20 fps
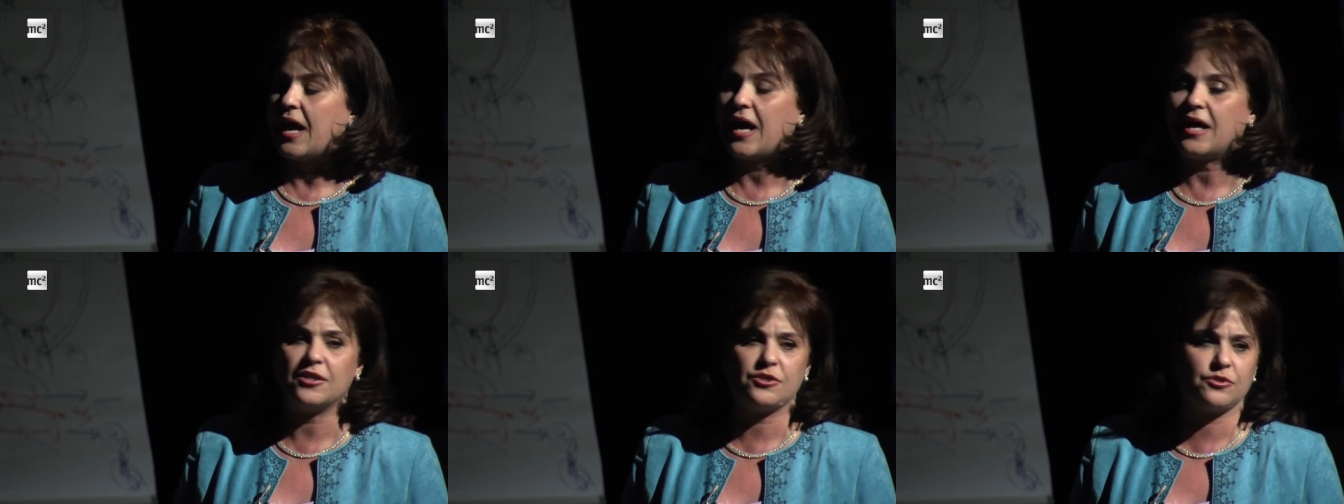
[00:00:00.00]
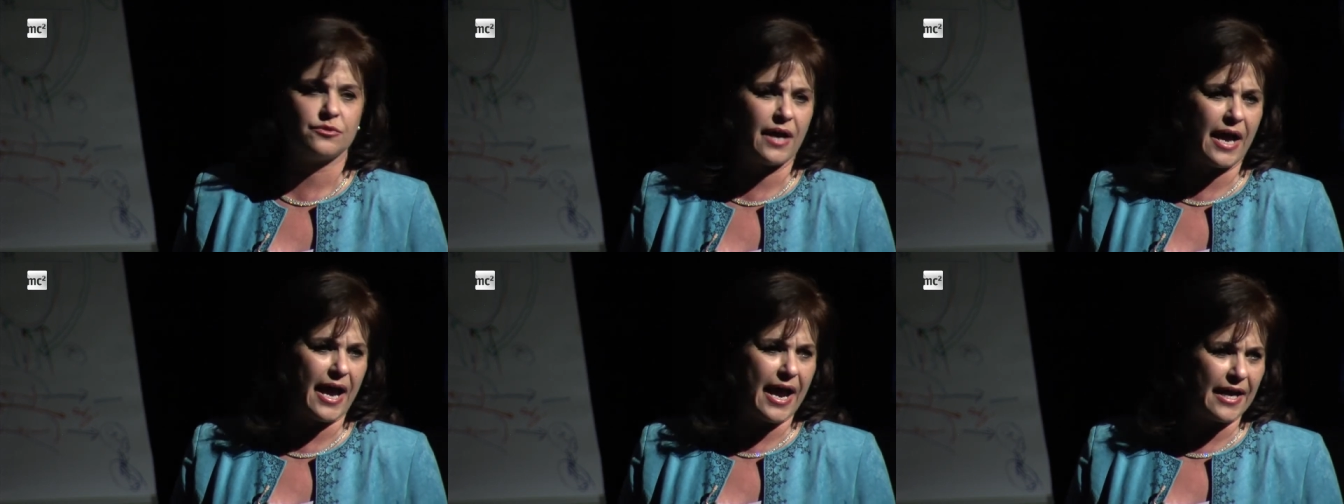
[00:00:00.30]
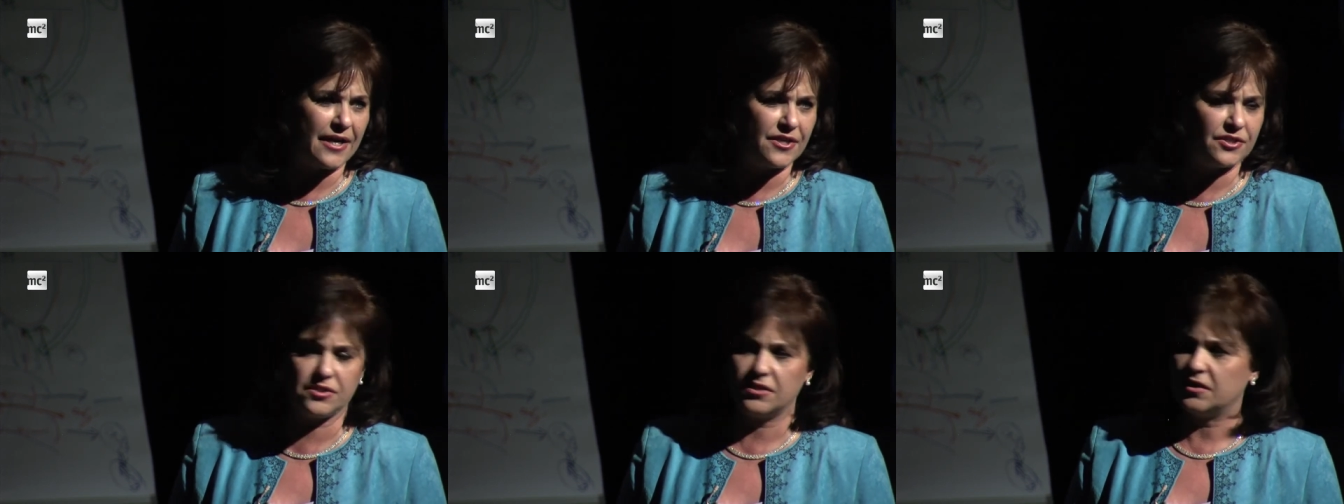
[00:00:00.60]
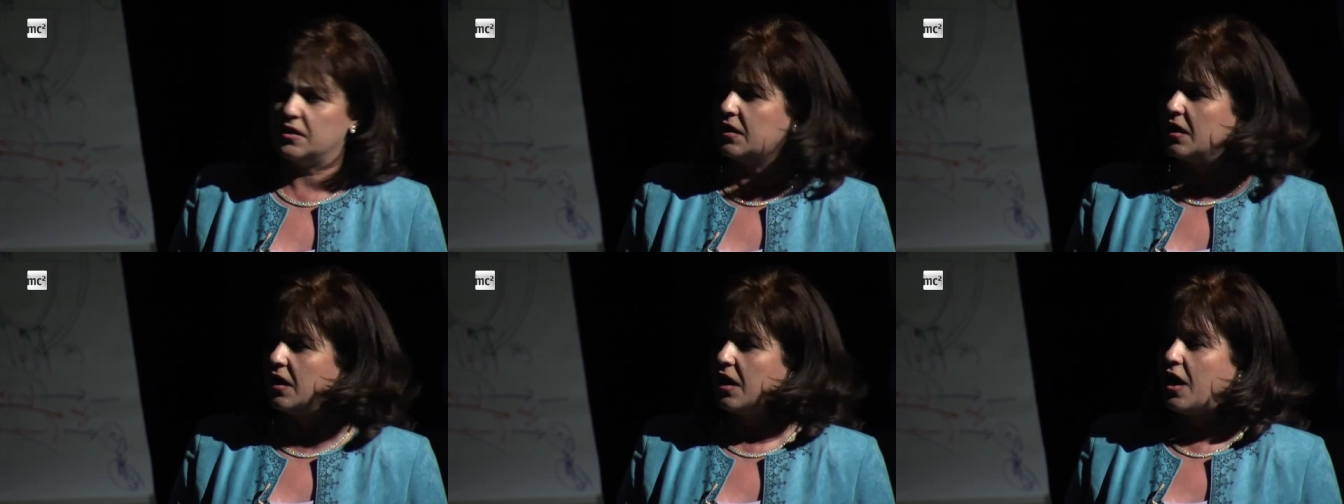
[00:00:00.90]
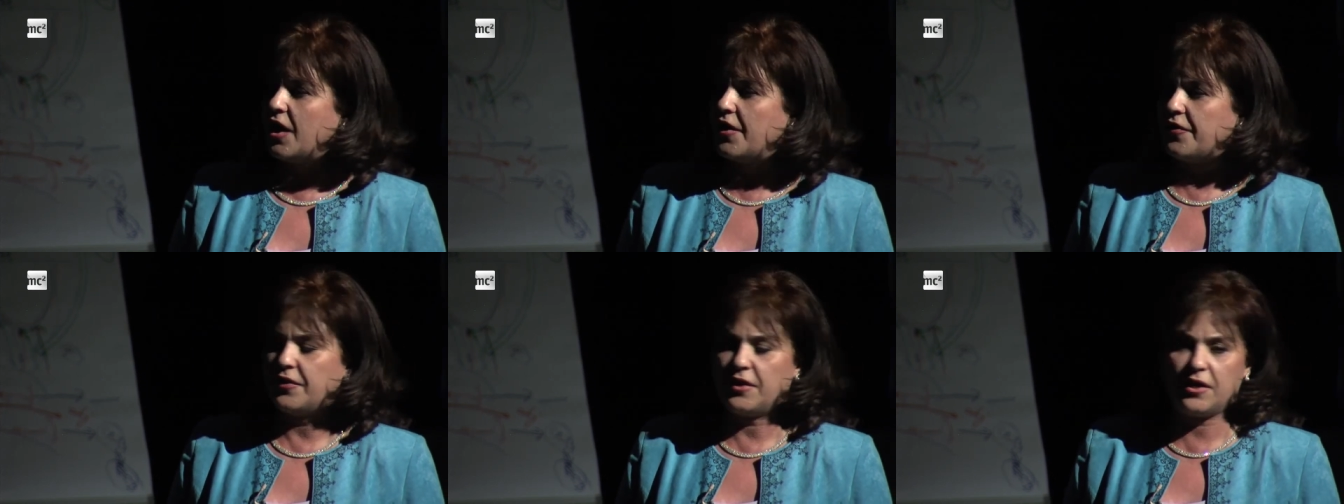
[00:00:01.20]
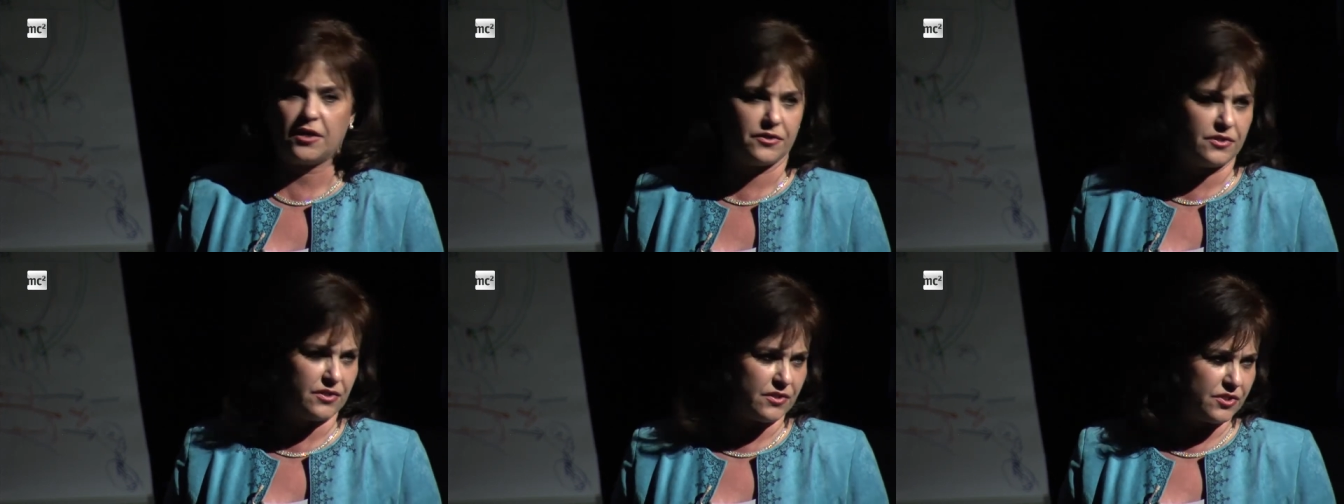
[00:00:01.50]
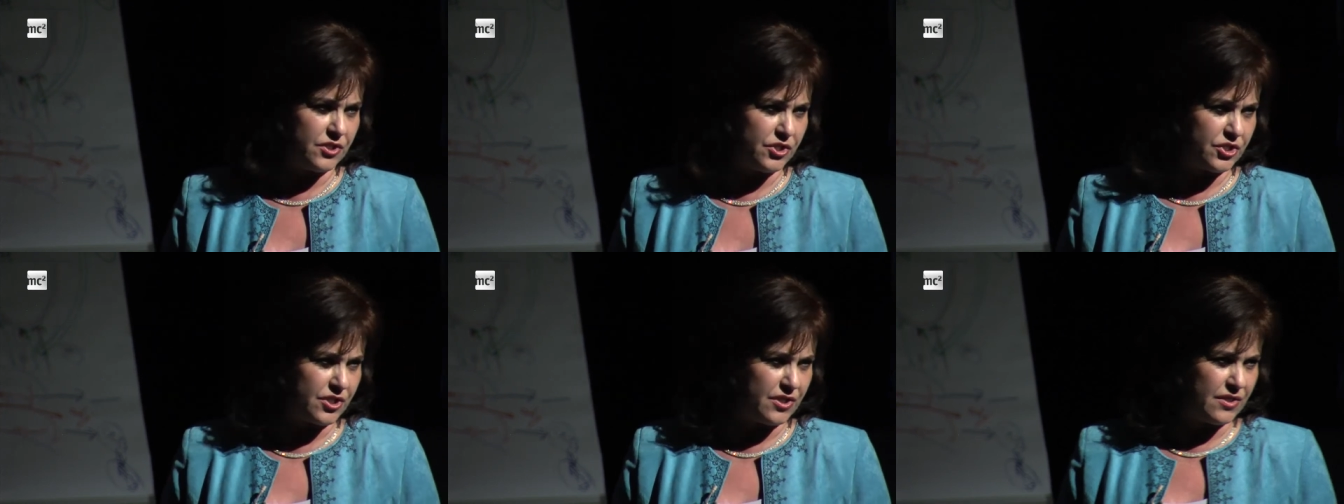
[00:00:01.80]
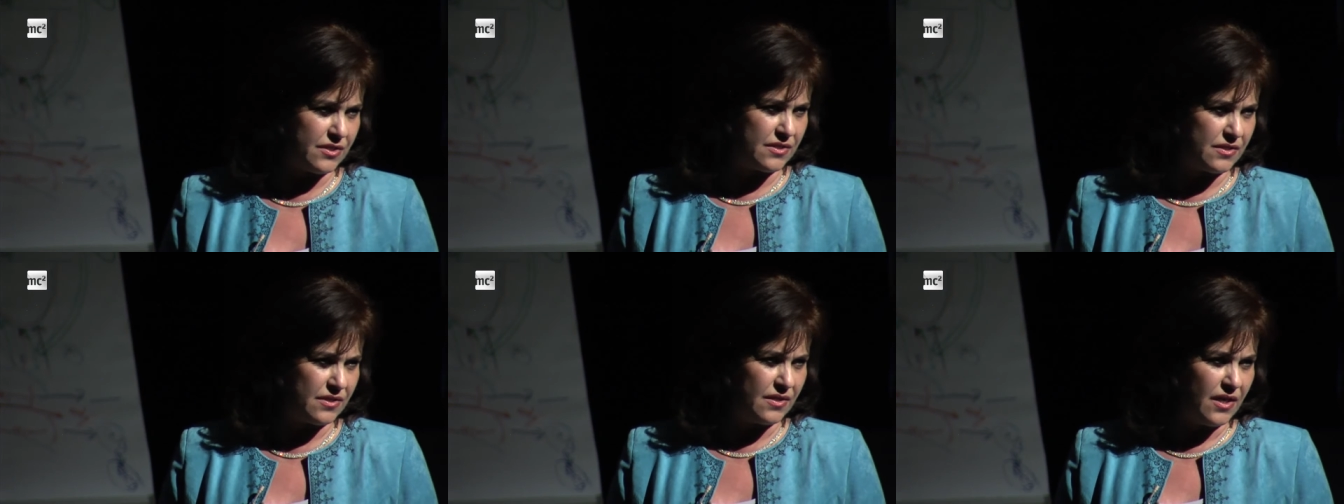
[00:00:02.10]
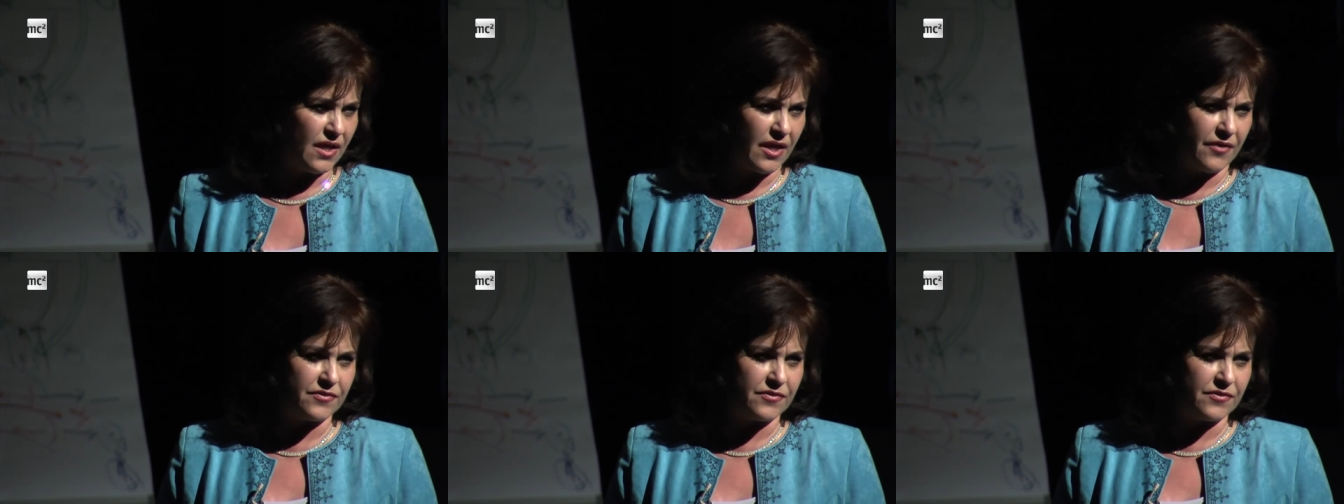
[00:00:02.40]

and to act on their decisions.